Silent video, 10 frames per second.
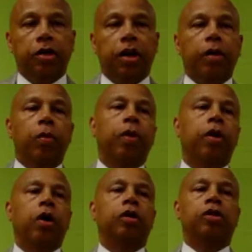Today
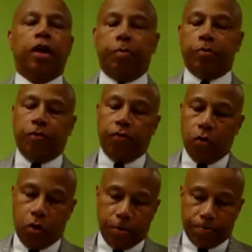we're on Chapter
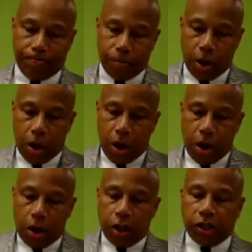4.
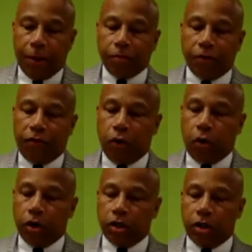Now, Chapter
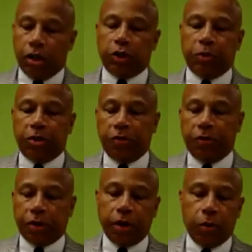4 deals
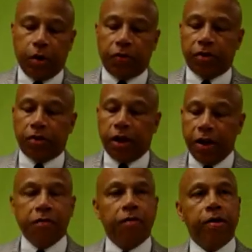specifically with
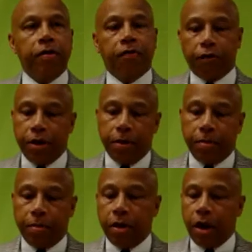slavery,
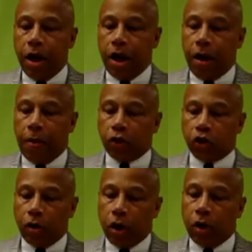freedom, and the
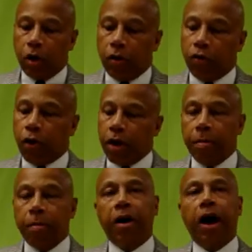struggle for
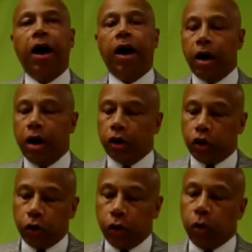empire
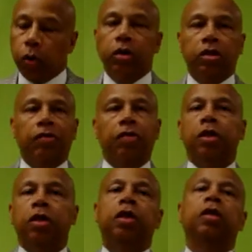to
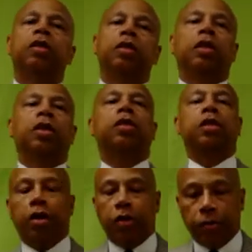
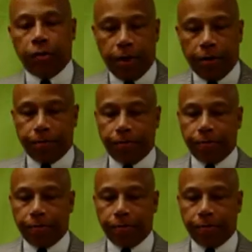1763.